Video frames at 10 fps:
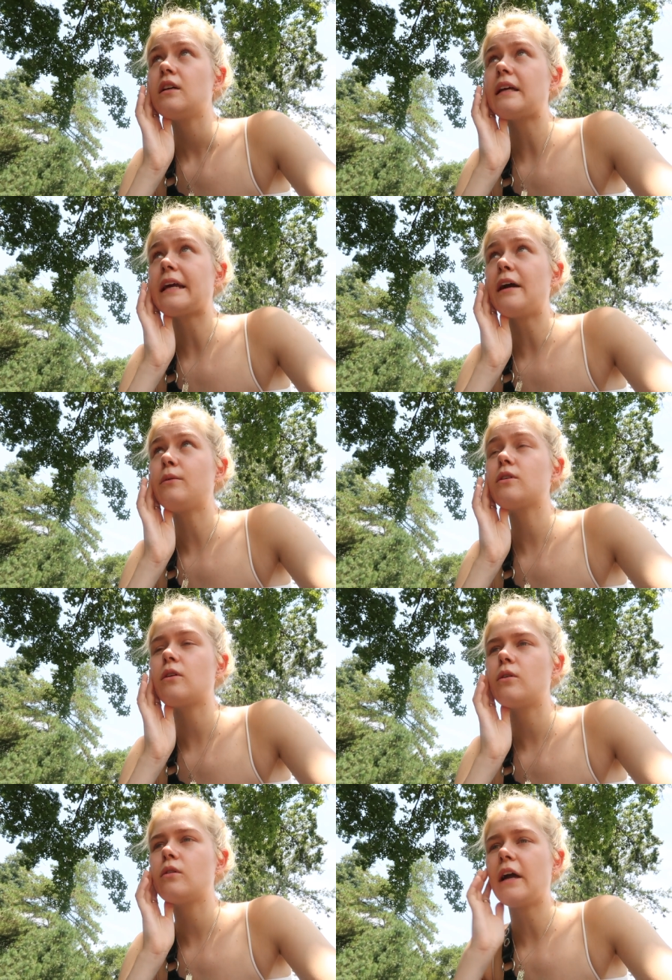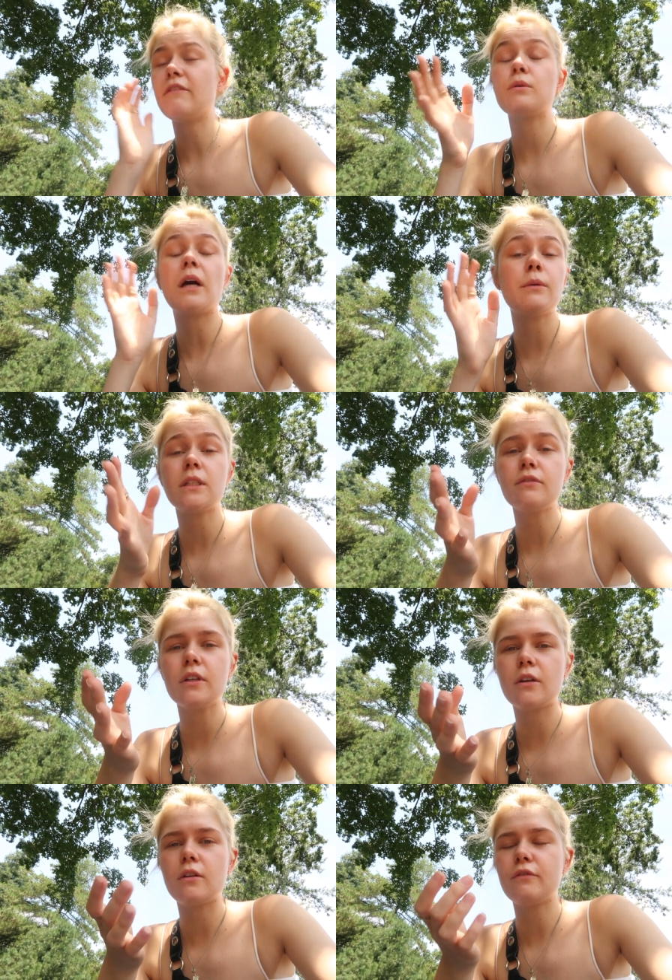Like I would go, I, would
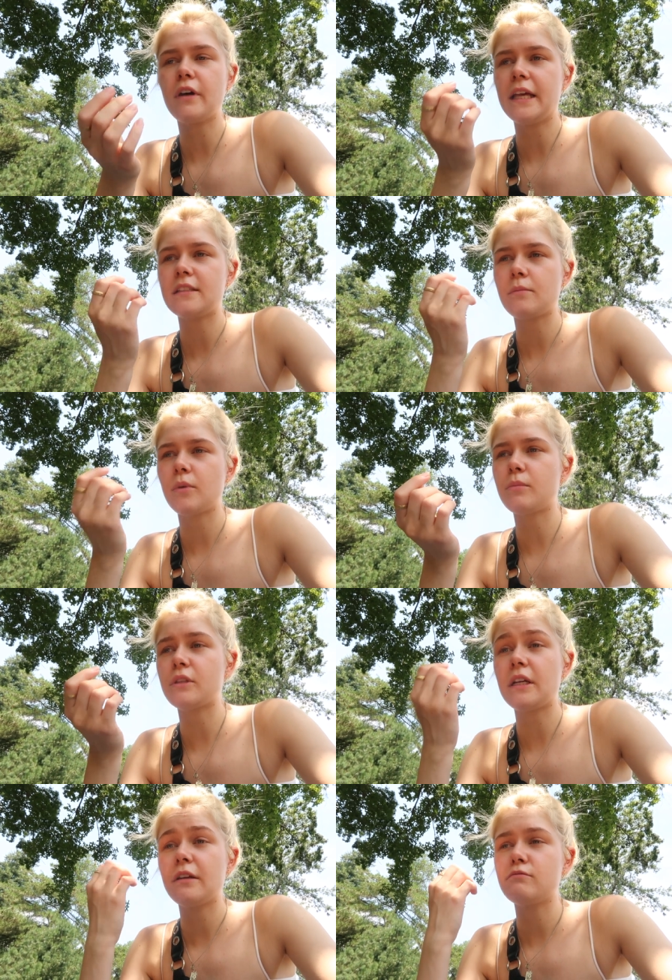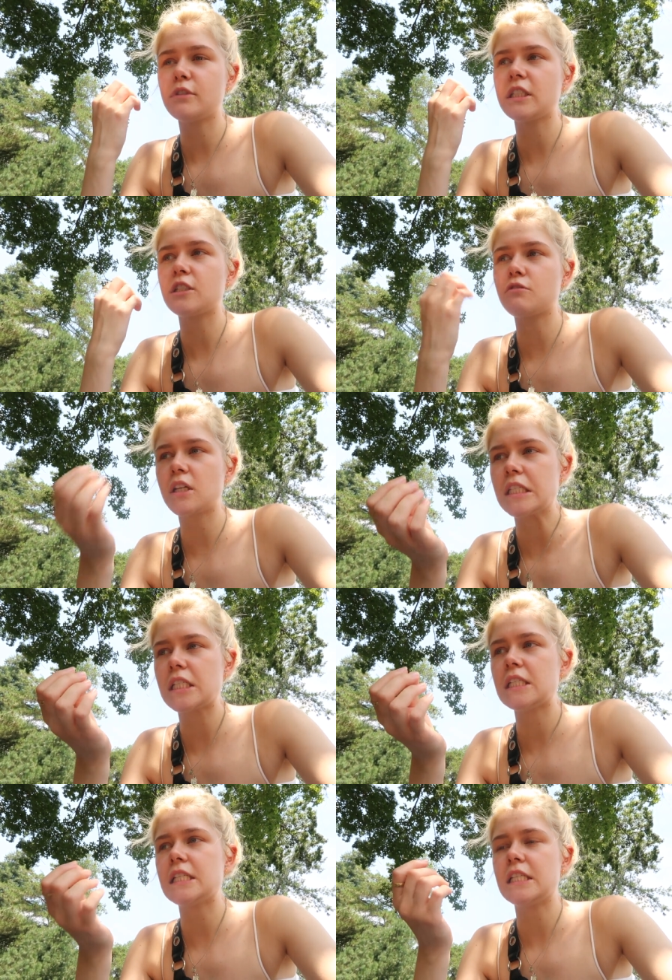definitely go if I had some people that I really
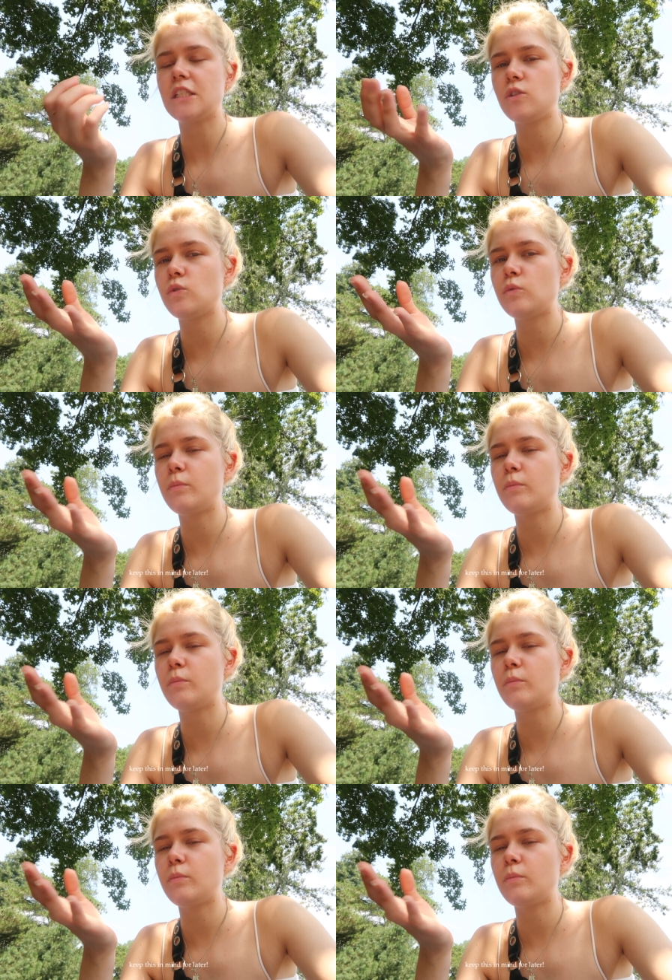trusted and knew.